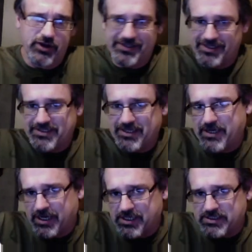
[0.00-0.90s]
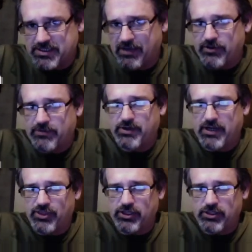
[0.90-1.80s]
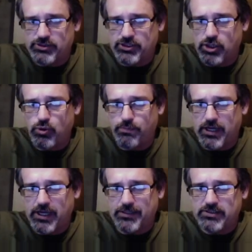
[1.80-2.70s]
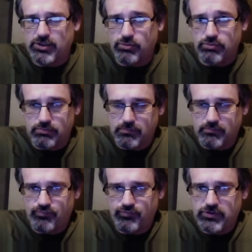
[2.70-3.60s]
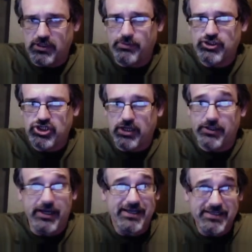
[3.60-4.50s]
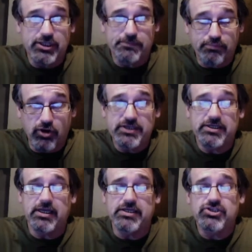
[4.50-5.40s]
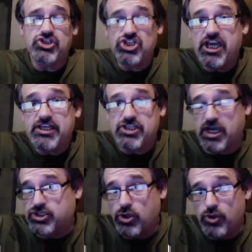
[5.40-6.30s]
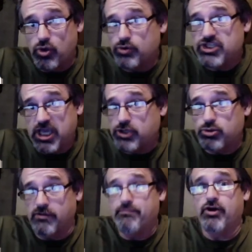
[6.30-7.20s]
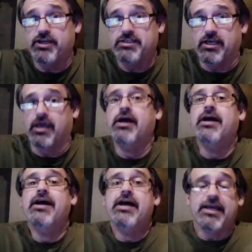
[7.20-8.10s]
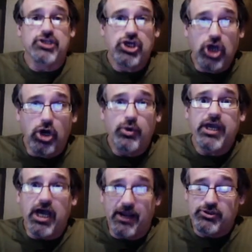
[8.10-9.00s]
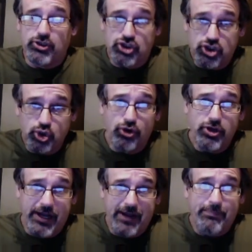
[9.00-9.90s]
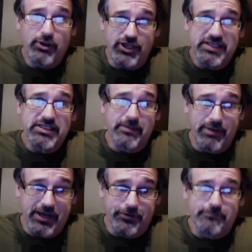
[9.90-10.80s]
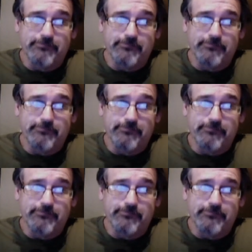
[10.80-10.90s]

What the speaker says: It did say 97, but I think there was a coupon. So double check on. Like I said, this pricing is changing. I saw the whole schedule of pricing. It's going up. So the sooner you hop on this, the better.